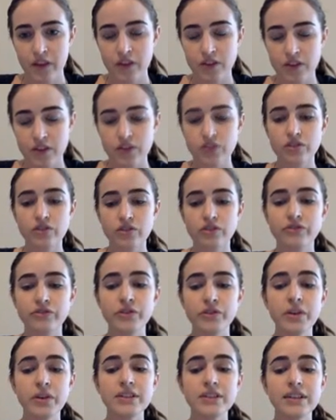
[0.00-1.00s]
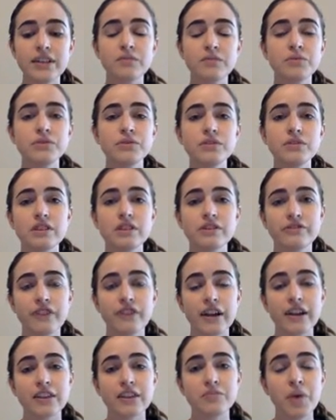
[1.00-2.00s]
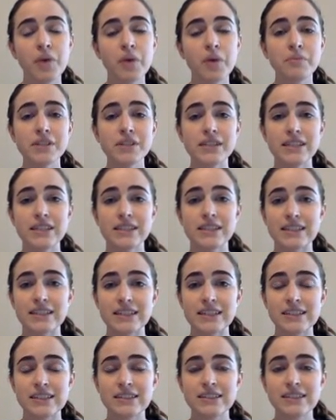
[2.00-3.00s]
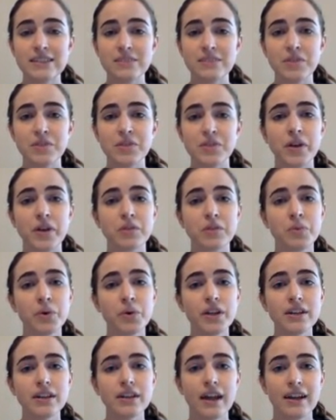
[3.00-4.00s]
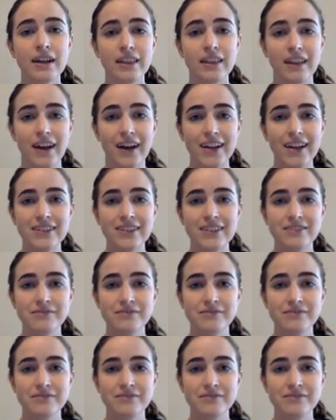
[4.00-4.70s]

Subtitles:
So those are a few examples of finding the perpendicular distance between a point and a line.